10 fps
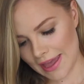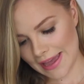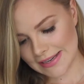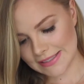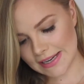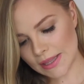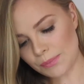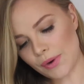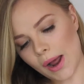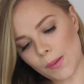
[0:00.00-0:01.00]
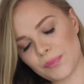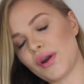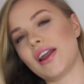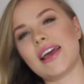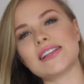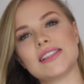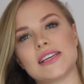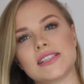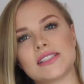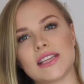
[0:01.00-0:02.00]
And another brow product,
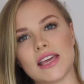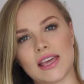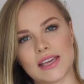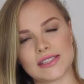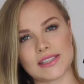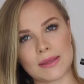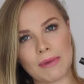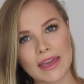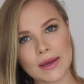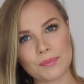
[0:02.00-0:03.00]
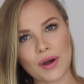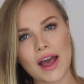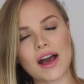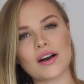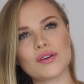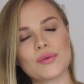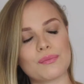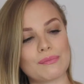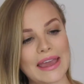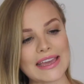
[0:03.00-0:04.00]
this is the
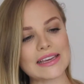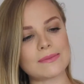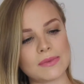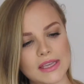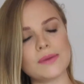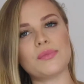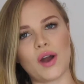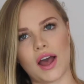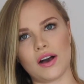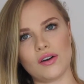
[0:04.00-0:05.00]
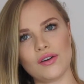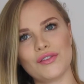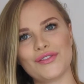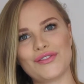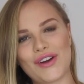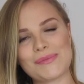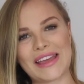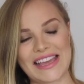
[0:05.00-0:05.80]
Make Me Brow from